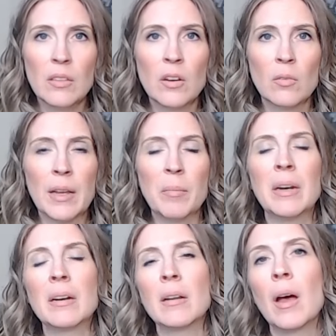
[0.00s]
the
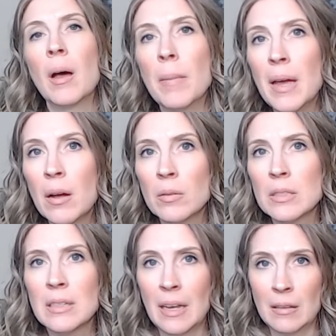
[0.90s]
recommended amount
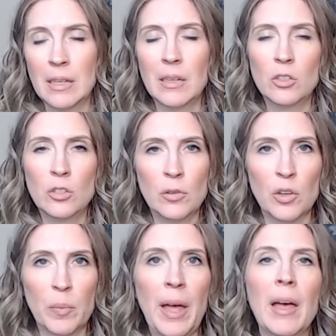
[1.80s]
daily to
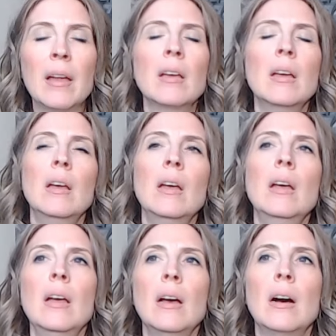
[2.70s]
your pet.
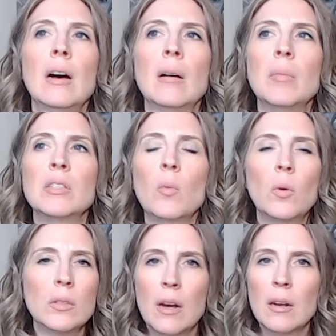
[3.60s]
Um, so
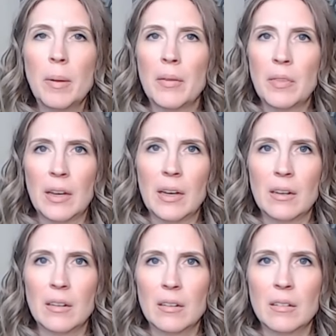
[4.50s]
we'll talk about
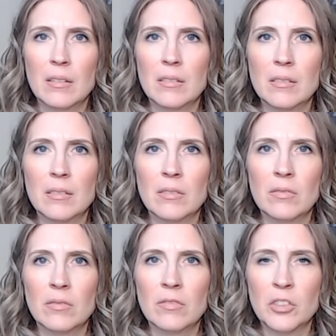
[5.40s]
that
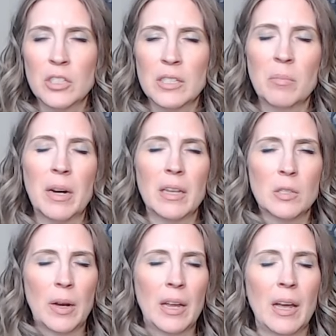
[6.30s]
for just a minute
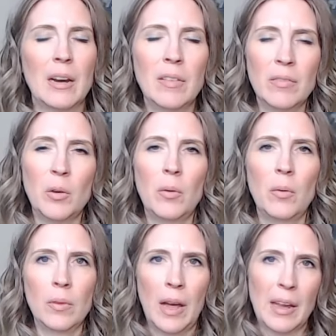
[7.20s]
so I can kind of give you,
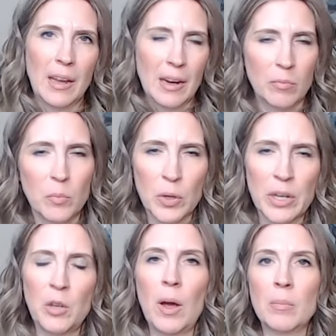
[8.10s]
I can kind of
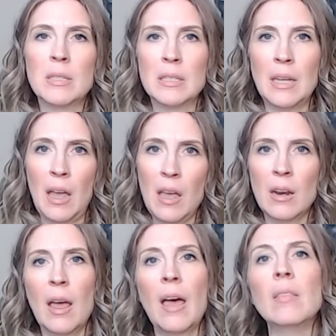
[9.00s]
bring you up to
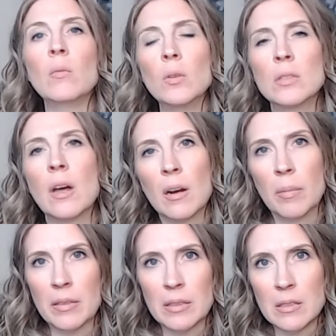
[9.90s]
date, and then we'll talk
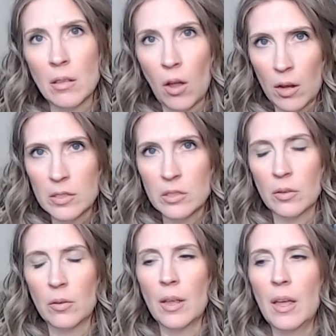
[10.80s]
about this
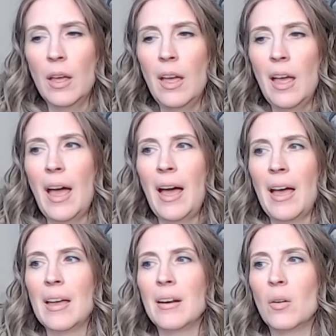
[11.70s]
lawsuit
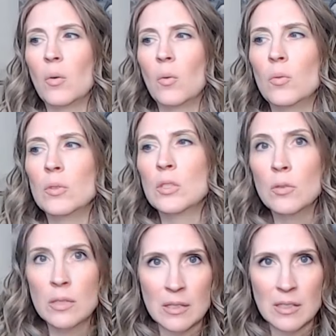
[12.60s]
and
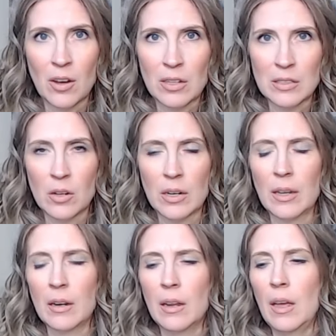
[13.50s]
Susan's thoughts on
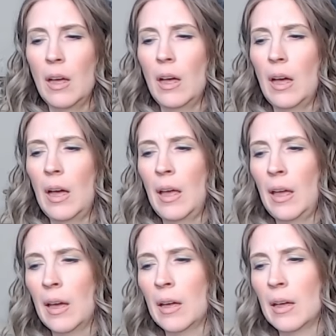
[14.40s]
it
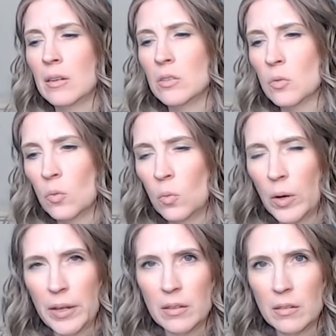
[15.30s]
and
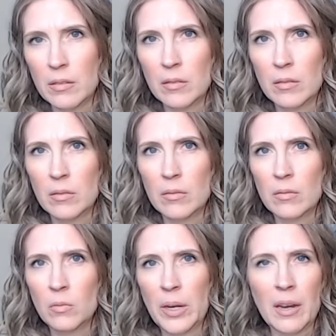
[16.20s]
what
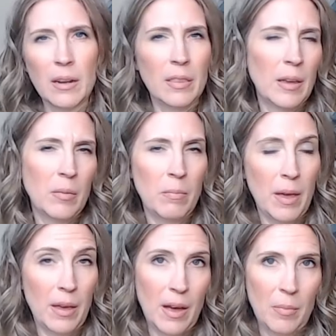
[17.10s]
we kind of think
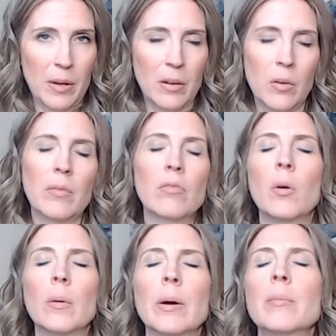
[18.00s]
may happen going
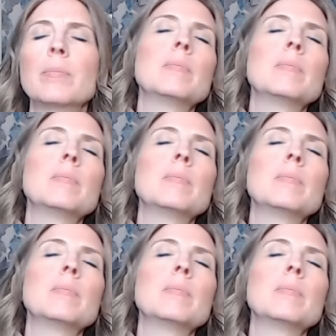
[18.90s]
forward.